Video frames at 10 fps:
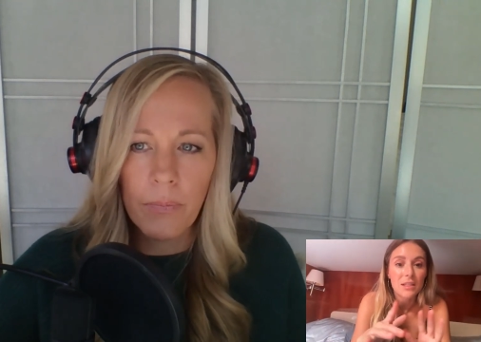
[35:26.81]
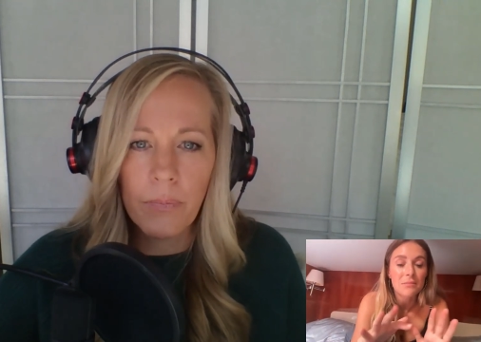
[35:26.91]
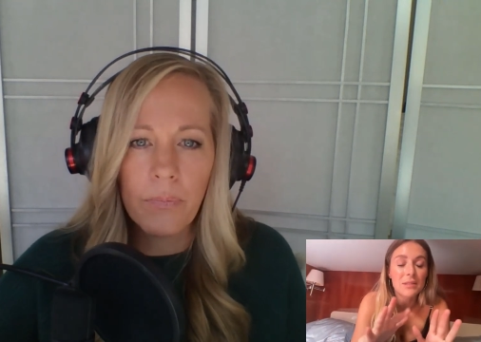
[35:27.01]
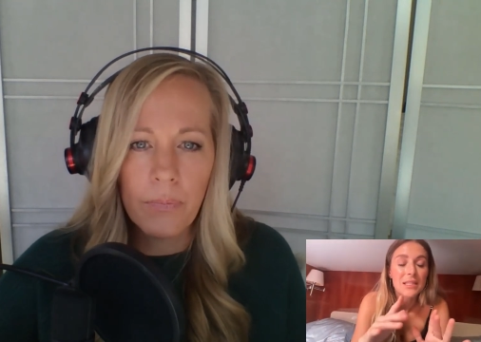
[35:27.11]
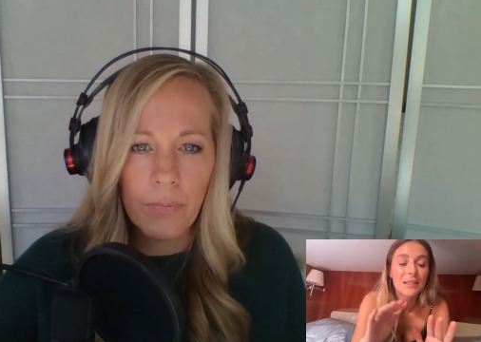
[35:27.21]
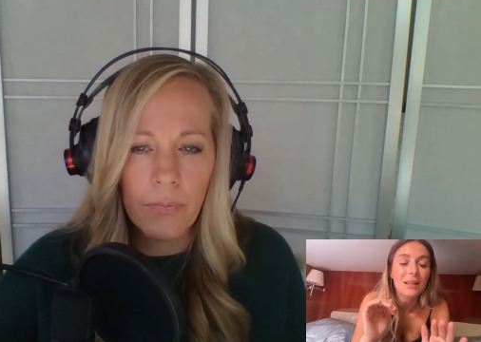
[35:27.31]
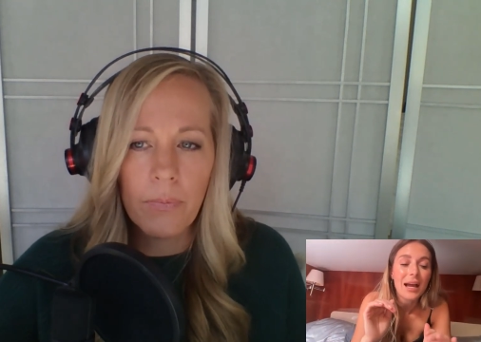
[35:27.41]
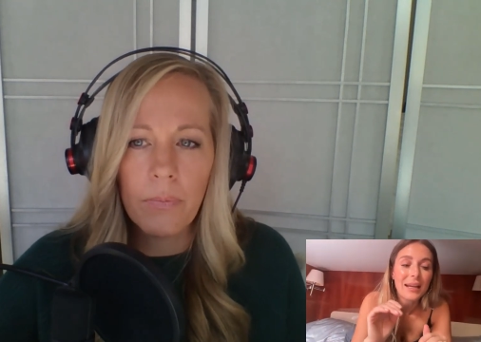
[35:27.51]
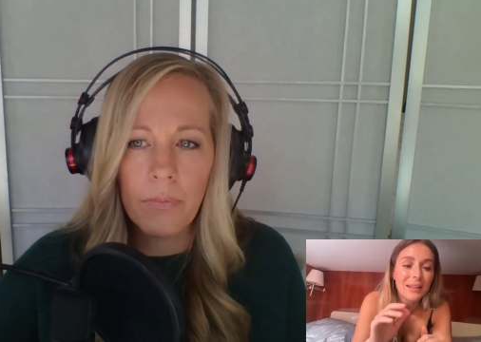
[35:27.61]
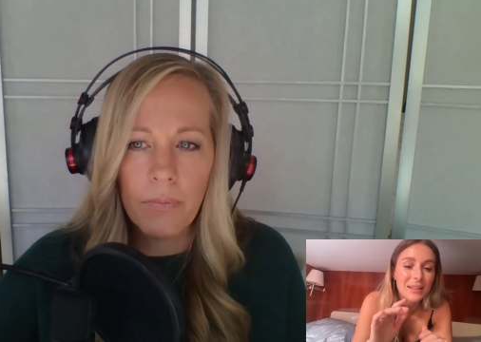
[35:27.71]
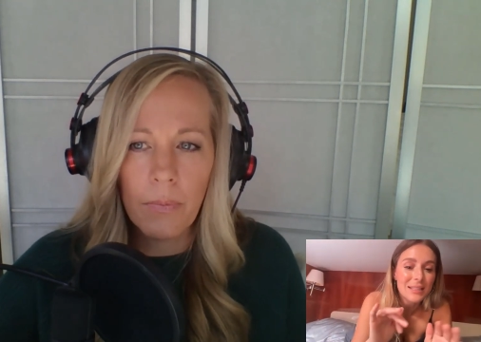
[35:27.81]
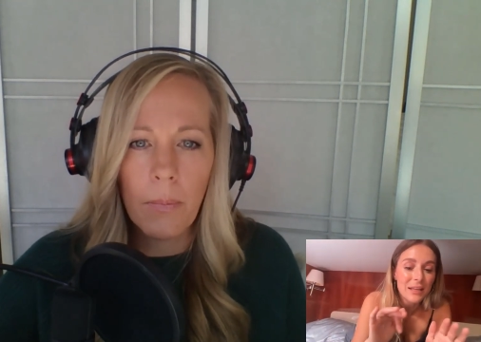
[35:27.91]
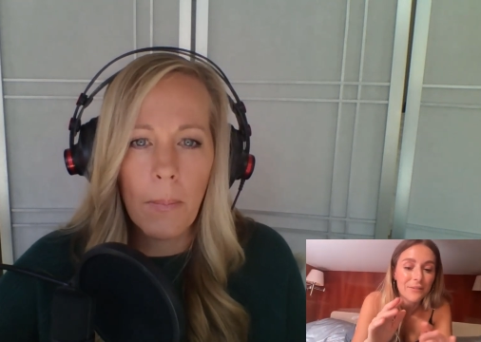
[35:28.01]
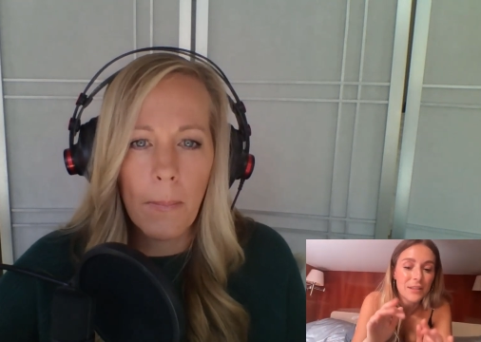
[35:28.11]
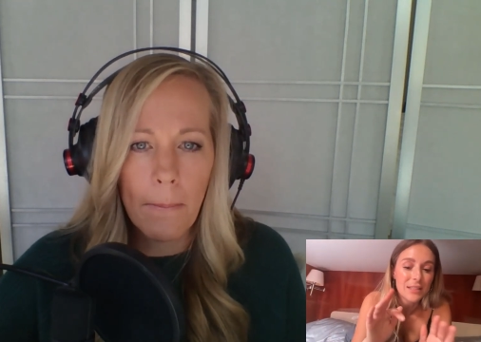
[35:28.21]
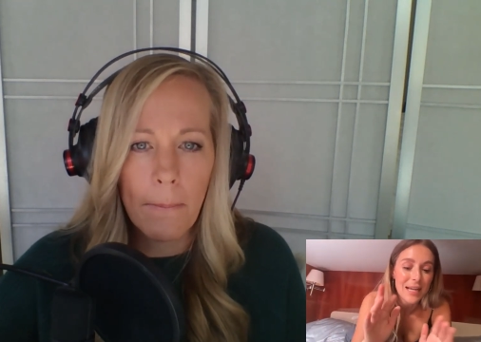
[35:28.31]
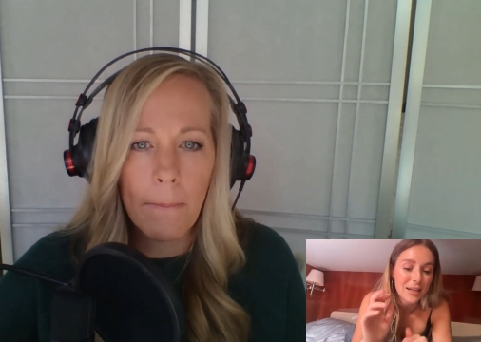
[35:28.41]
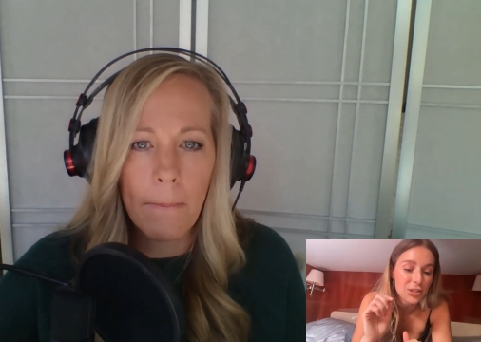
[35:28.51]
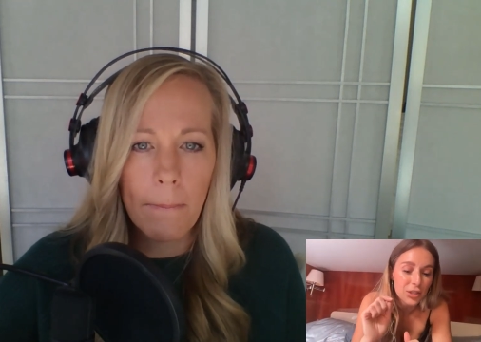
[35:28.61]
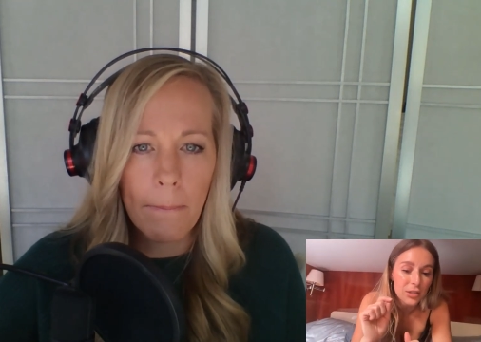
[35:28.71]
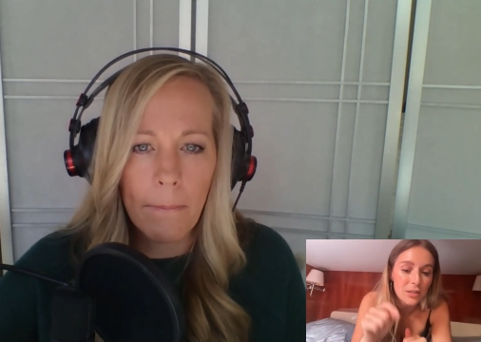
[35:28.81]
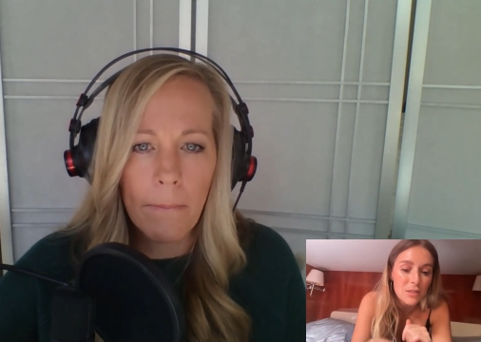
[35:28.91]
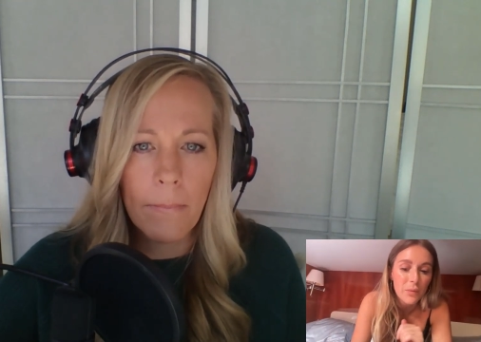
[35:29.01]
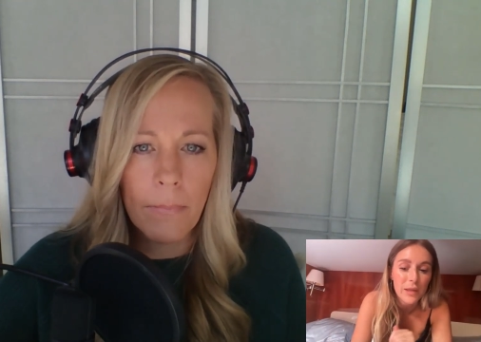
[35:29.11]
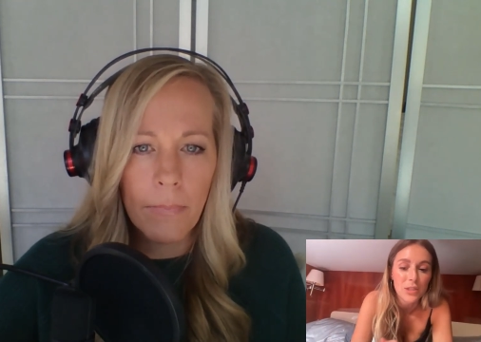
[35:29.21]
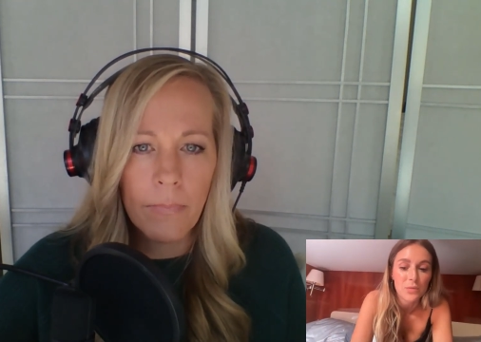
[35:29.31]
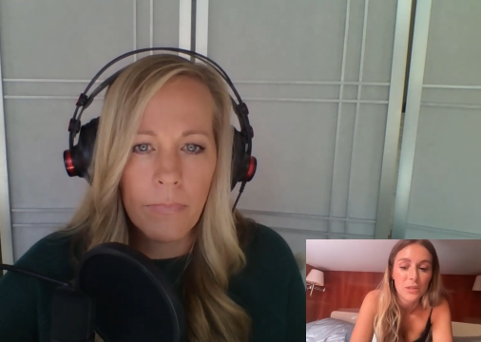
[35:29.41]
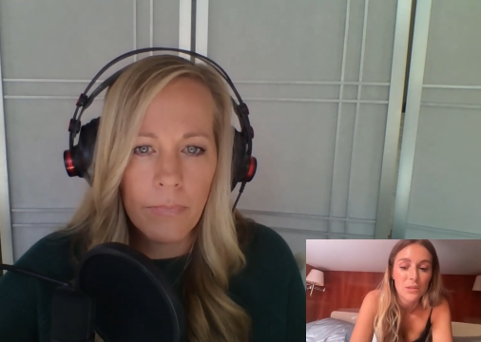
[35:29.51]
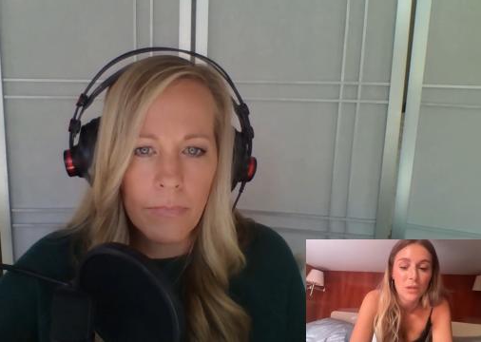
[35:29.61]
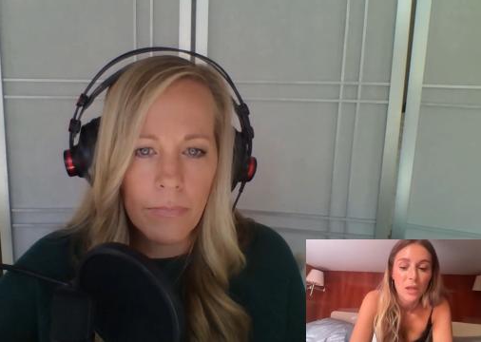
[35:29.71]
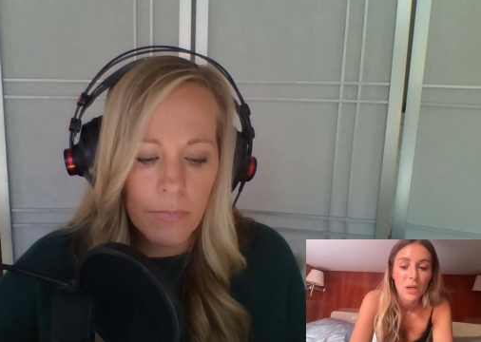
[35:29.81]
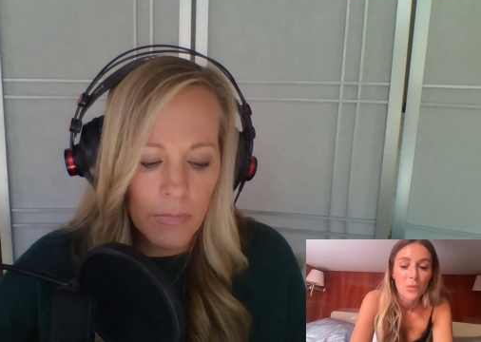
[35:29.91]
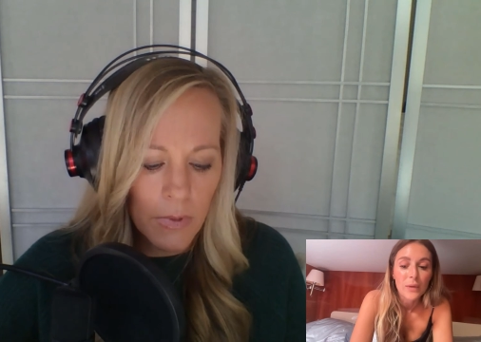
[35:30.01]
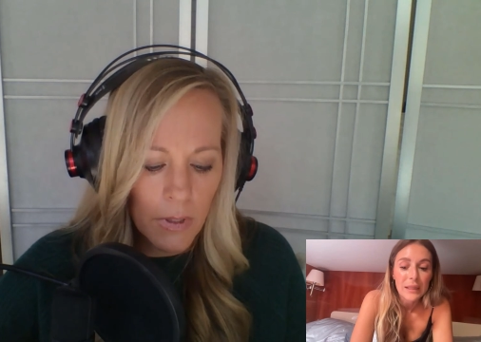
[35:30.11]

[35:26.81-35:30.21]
Speaker 1: slightly different textures, which was really